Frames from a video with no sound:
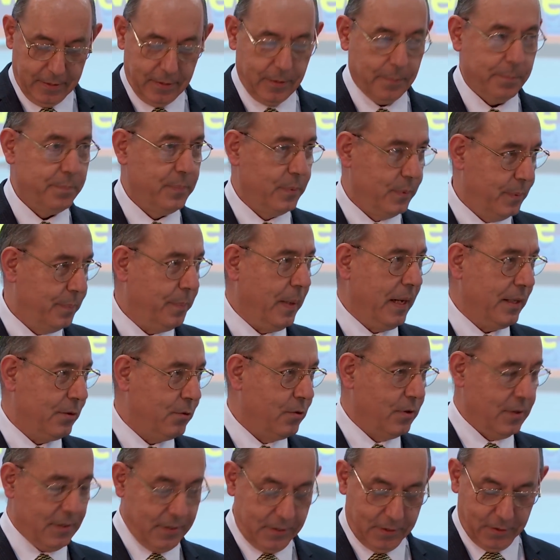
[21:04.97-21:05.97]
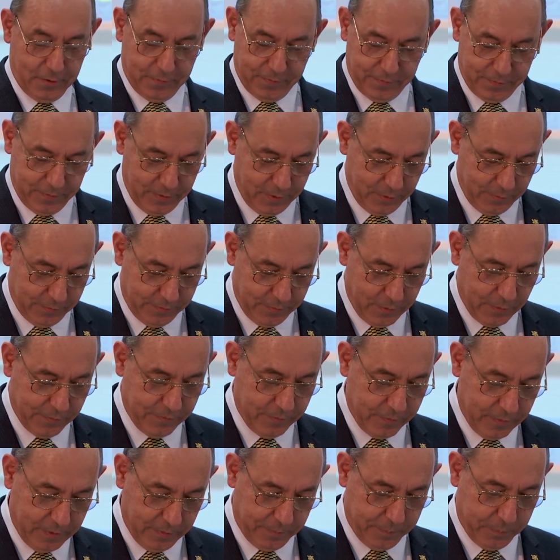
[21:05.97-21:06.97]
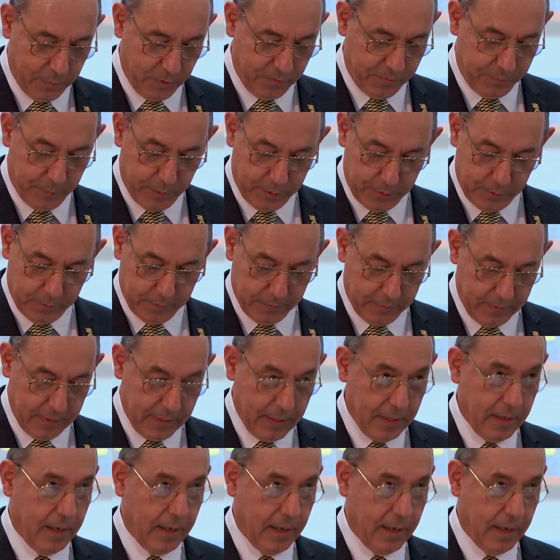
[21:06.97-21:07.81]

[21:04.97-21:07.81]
the patroness of Peru.